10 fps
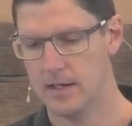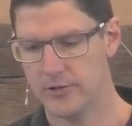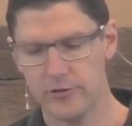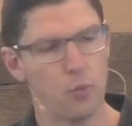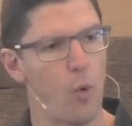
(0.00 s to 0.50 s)
It
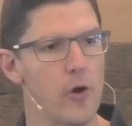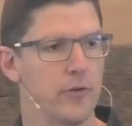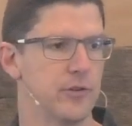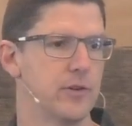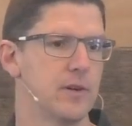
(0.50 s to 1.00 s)
just
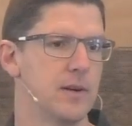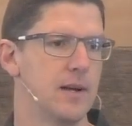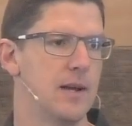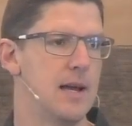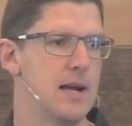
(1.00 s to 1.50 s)
won't.
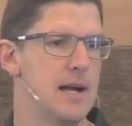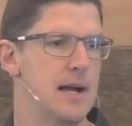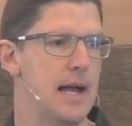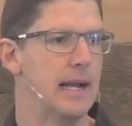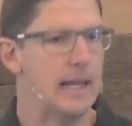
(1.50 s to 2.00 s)

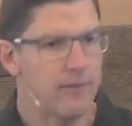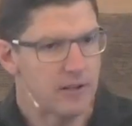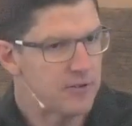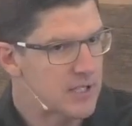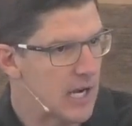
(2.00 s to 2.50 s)
And even
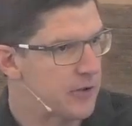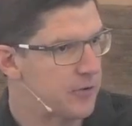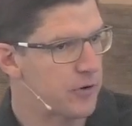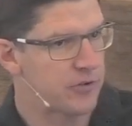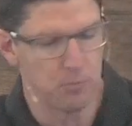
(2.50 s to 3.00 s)
if it does
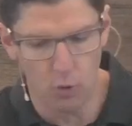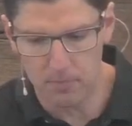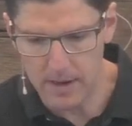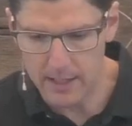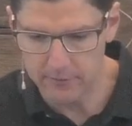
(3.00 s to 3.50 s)
for a small
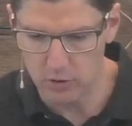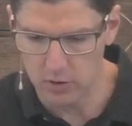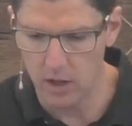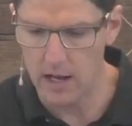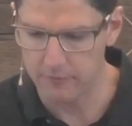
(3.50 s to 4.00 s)
part of your
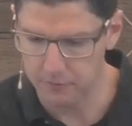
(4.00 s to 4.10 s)
life,